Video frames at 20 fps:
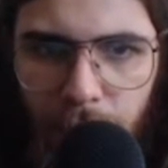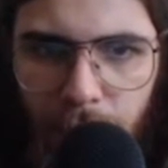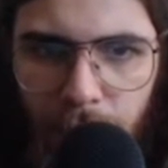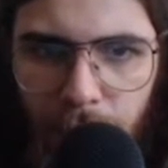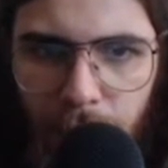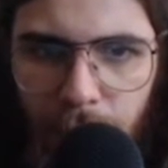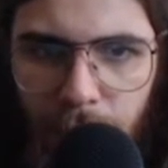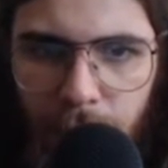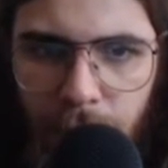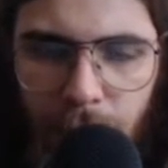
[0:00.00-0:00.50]

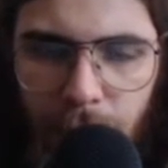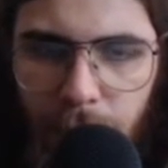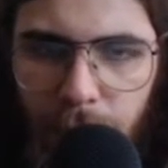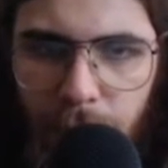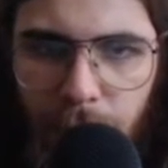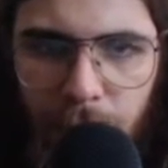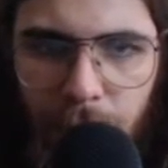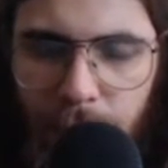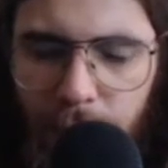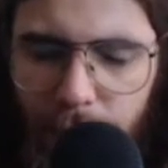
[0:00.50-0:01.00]

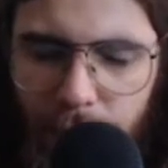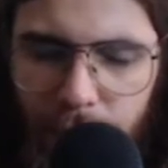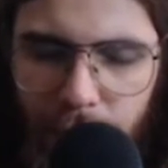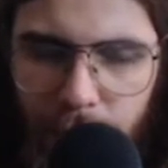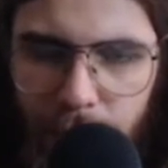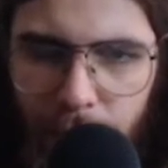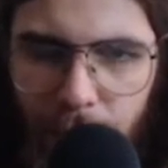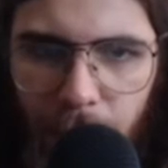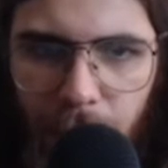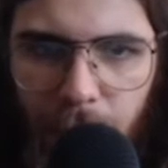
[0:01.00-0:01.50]
in
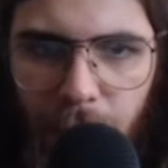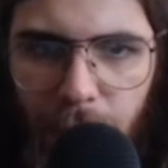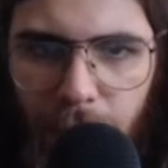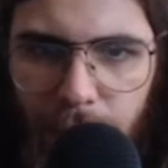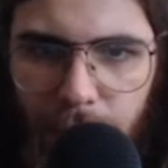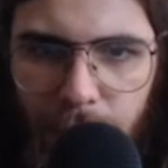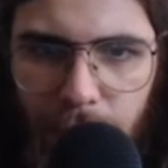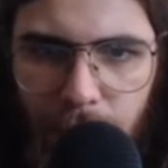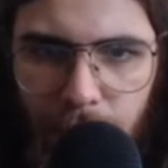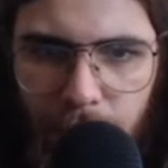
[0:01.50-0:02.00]
his
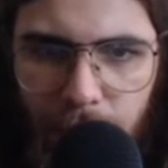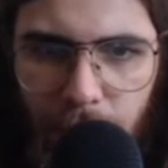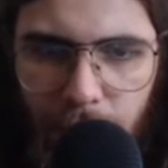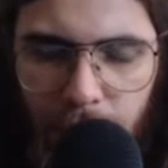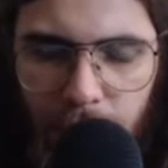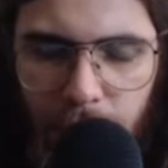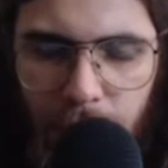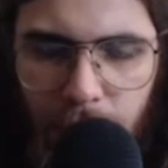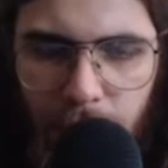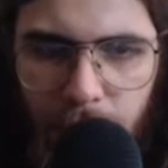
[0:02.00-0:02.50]
past or
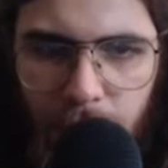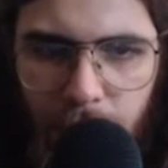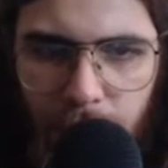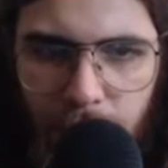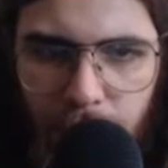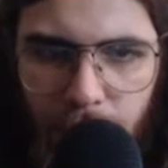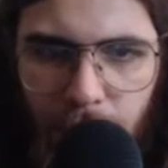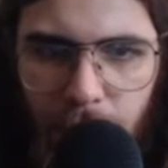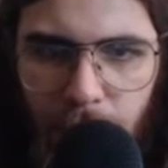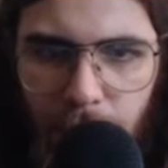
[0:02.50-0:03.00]
something,
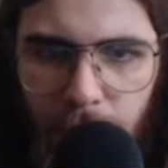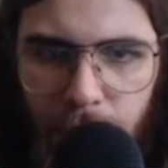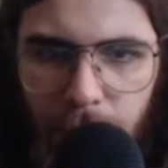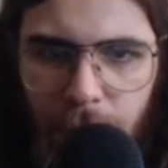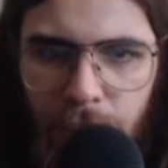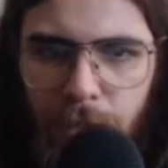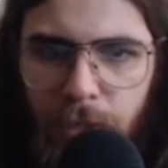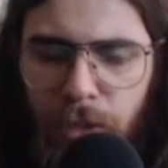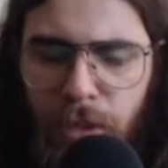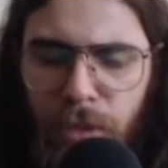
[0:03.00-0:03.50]
some
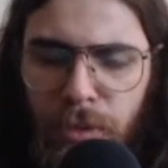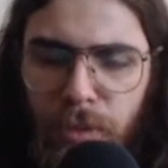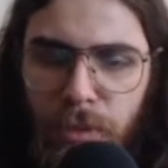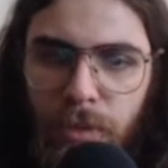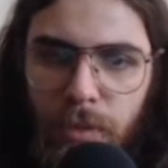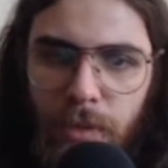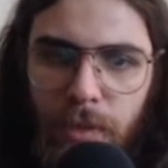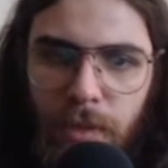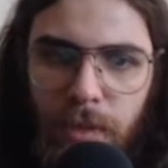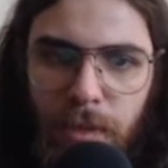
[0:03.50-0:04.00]
connection
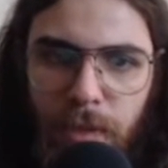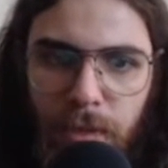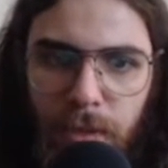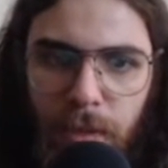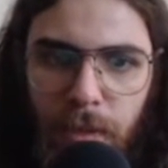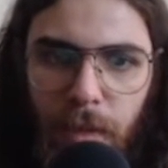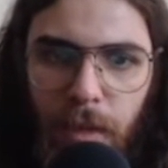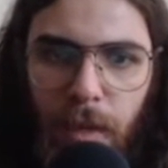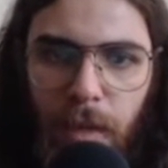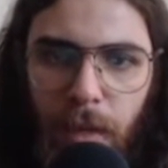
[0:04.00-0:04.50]
to this.
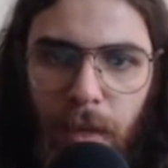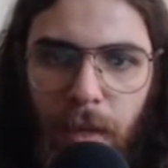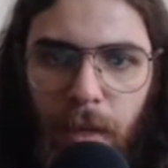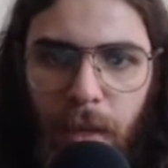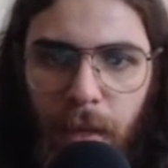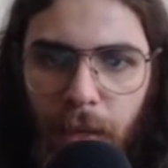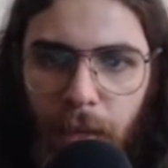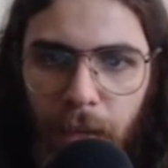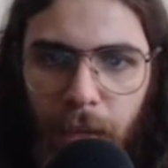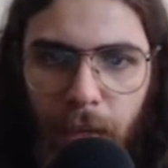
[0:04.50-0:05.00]

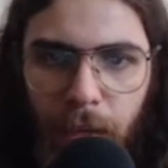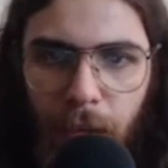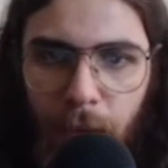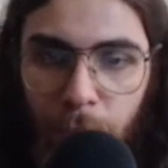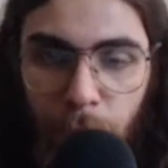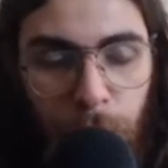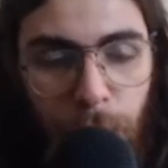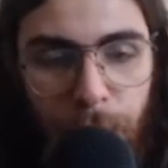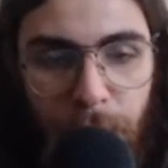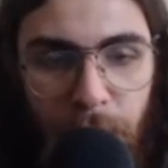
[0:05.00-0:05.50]
And I
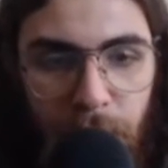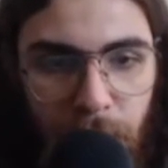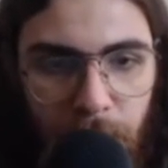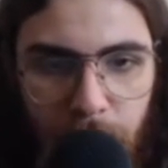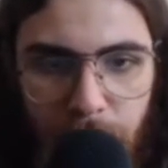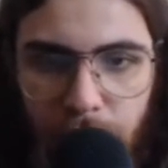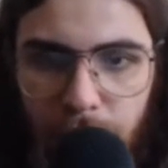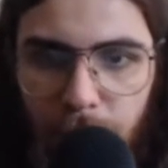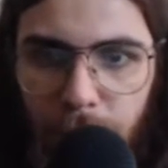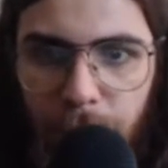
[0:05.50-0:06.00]
would be
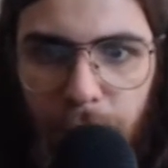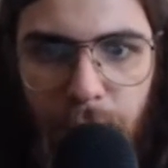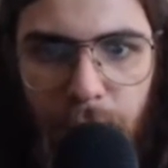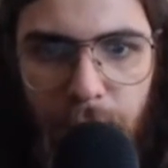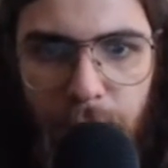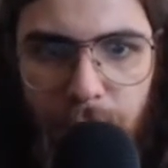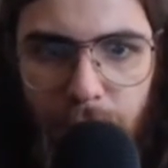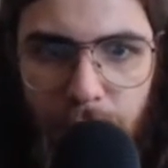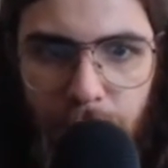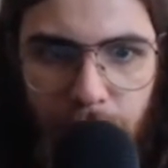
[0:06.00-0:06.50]
not
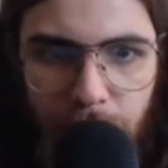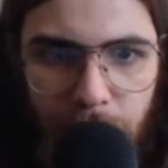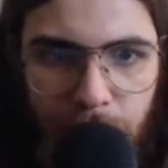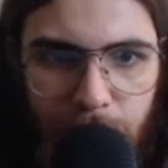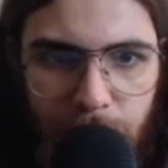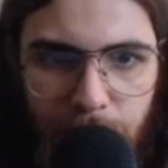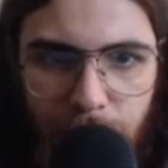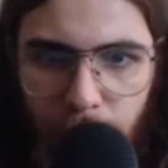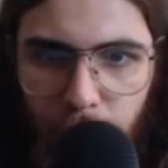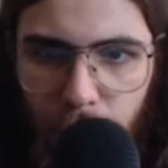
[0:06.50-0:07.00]
surprised if
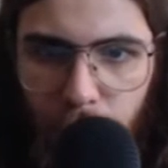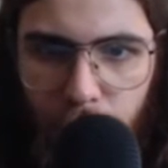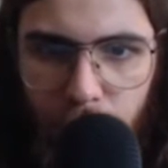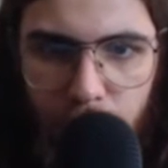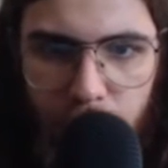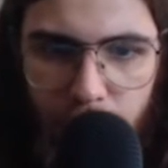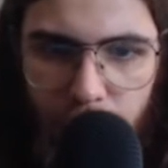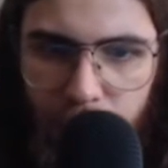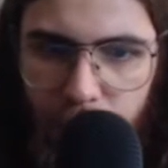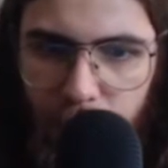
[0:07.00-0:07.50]

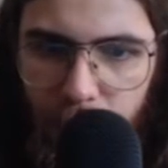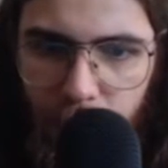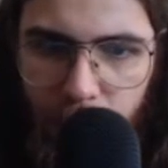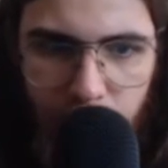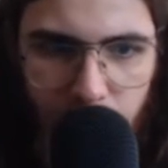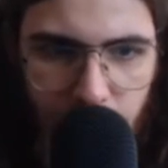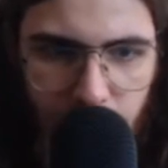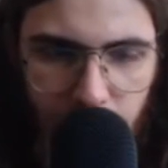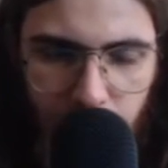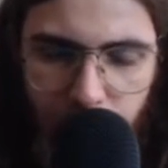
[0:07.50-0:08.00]
Ghost
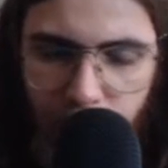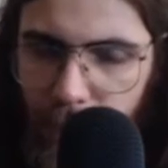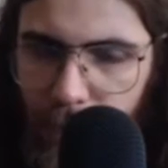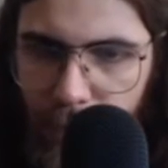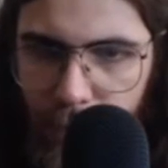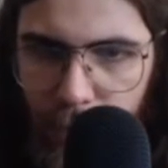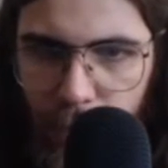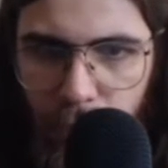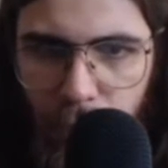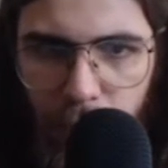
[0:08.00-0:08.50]
Savage and
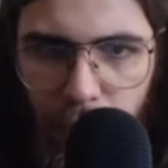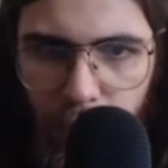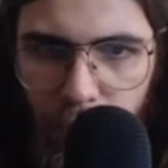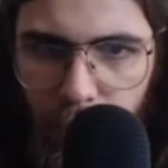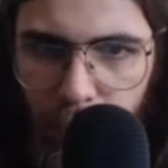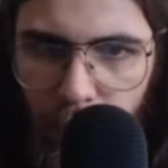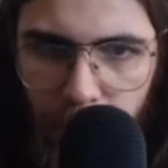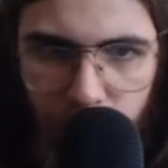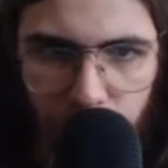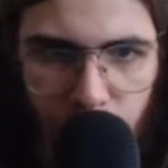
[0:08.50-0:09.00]
Mitchell,
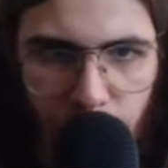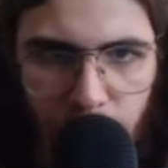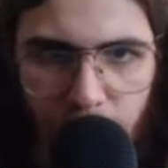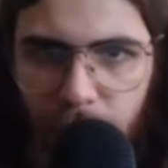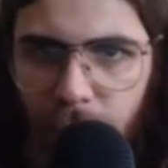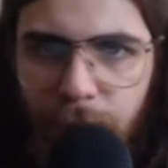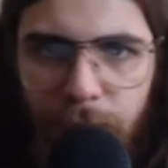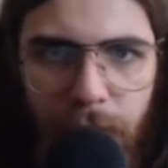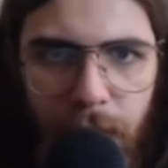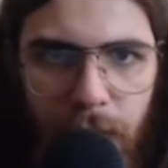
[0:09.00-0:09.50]
all three
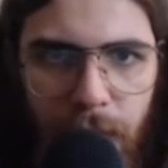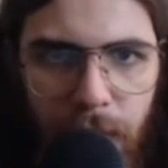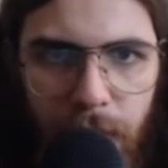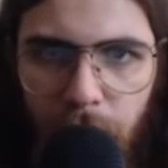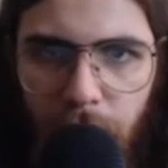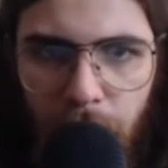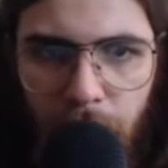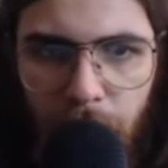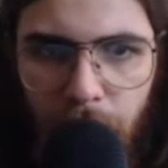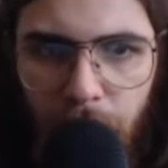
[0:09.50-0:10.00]
of them
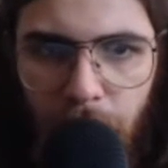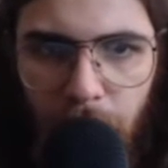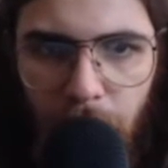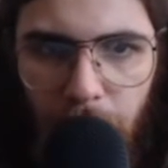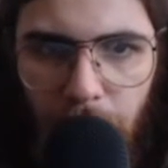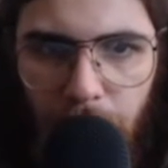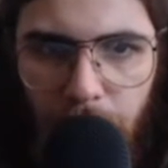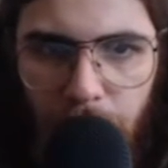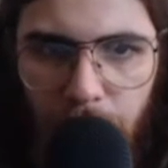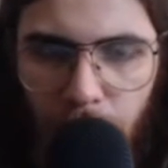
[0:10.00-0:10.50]
are
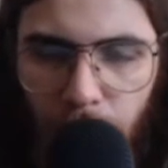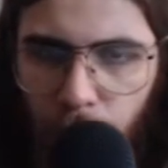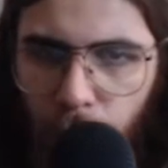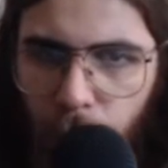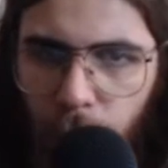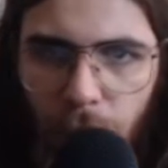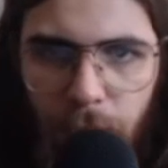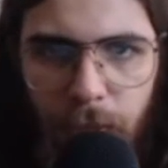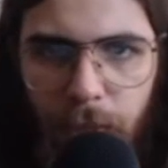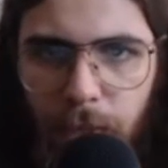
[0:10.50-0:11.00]

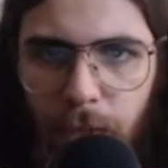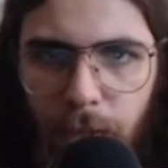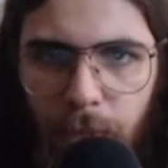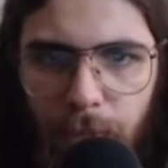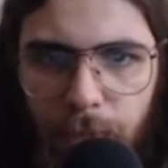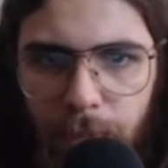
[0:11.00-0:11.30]
corrupted.